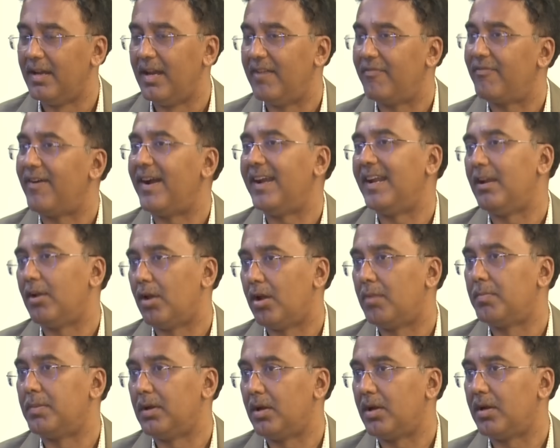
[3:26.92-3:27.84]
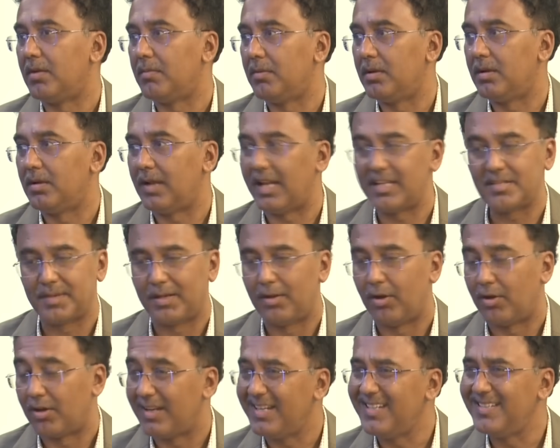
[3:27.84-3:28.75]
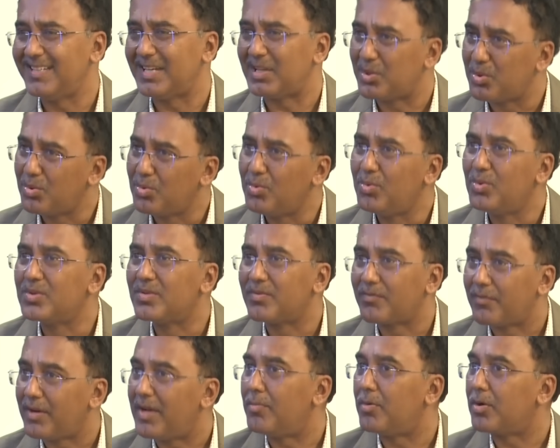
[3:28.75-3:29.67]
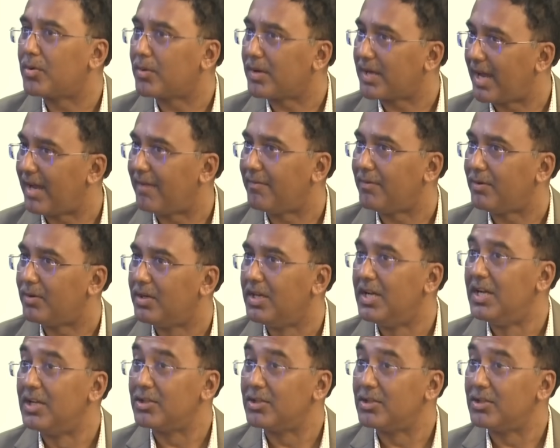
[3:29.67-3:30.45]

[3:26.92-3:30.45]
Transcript: And finally, lot, but not, last but not least, the tools, framework, what have you.